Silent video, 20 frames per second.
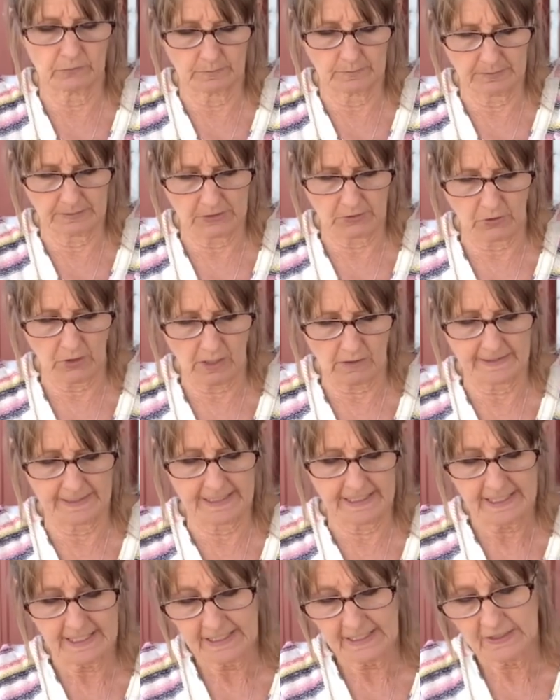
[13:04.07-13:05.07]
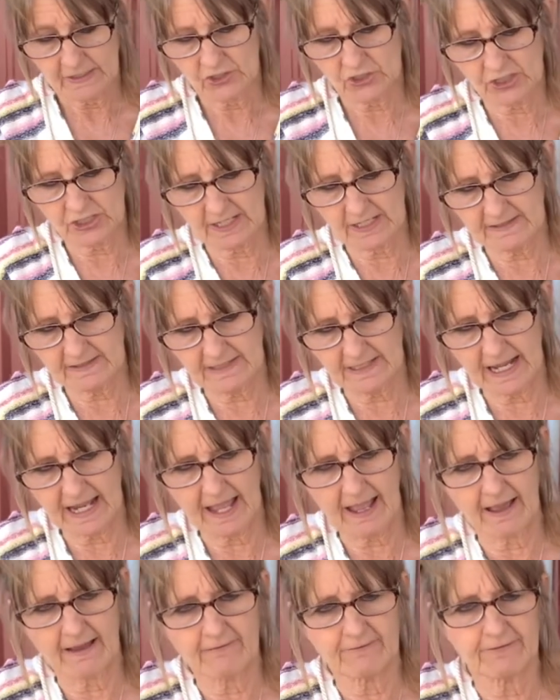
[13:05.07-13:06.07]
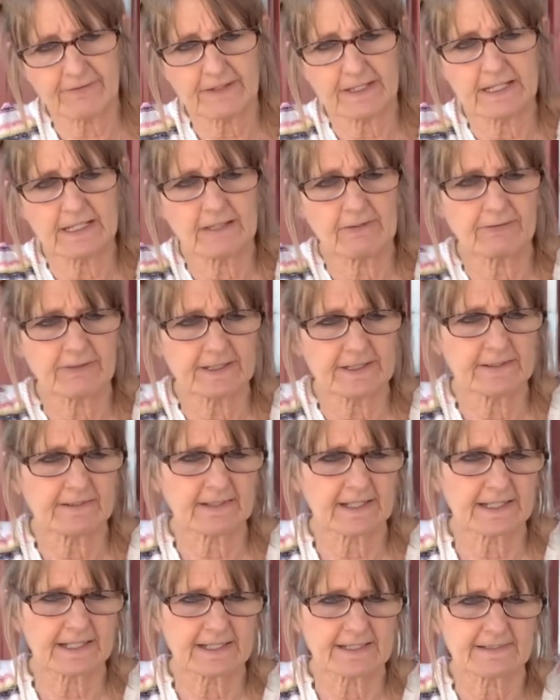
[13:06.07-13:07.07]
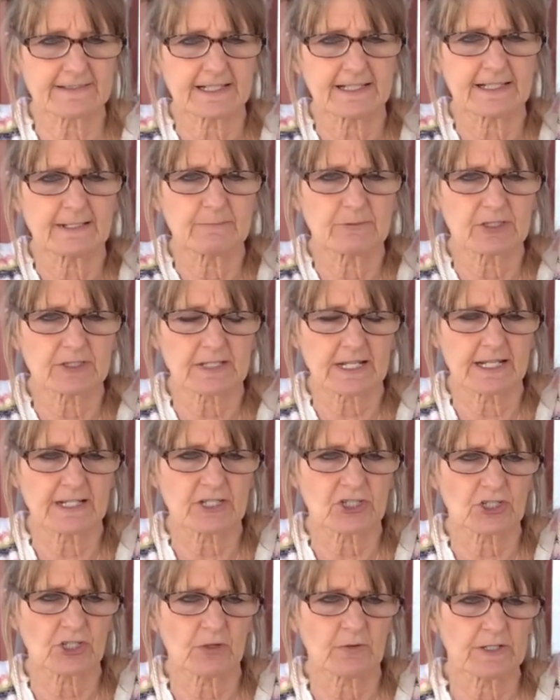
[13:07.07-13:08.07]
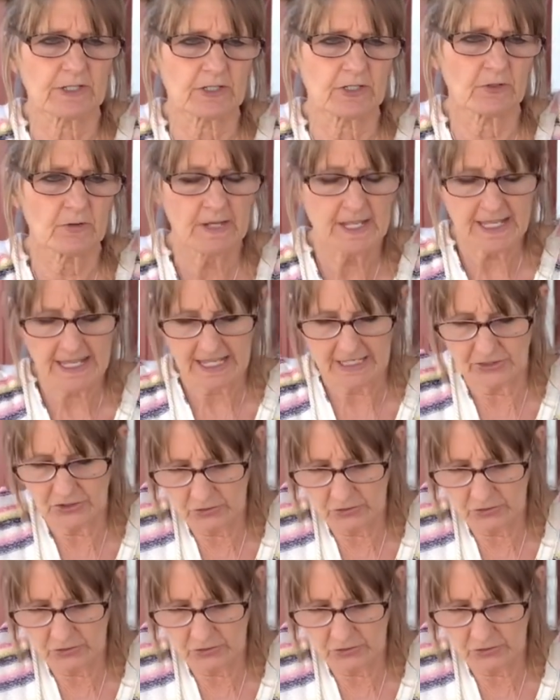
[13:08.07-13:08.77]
would be crawling. She doesn't have any fleas. Like I said, I'm just kind of showing you. And